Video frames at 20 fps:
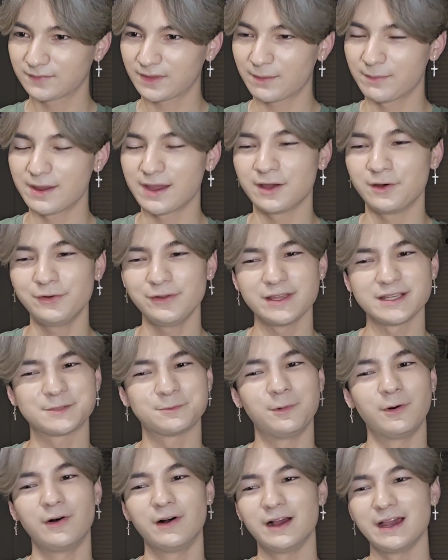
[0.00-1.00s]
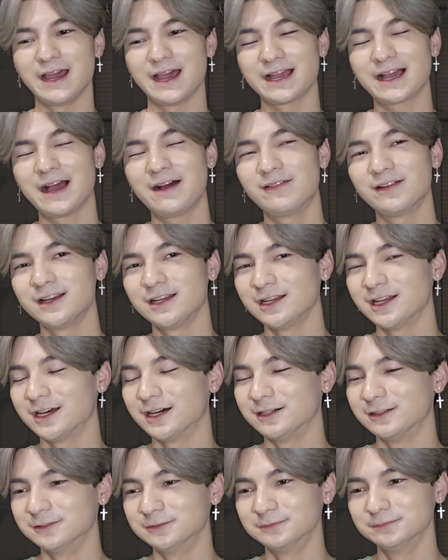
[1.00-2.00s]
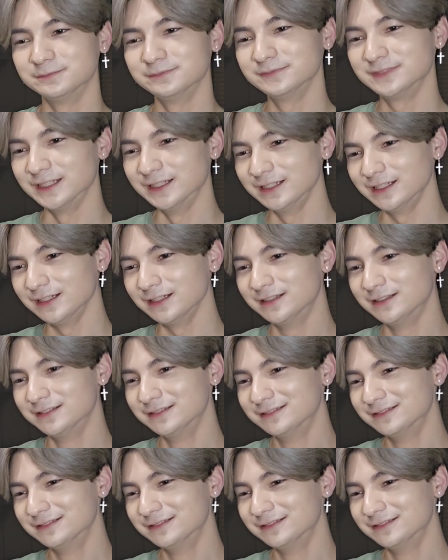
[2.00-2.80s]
Hey, who is boy? I can't let him know.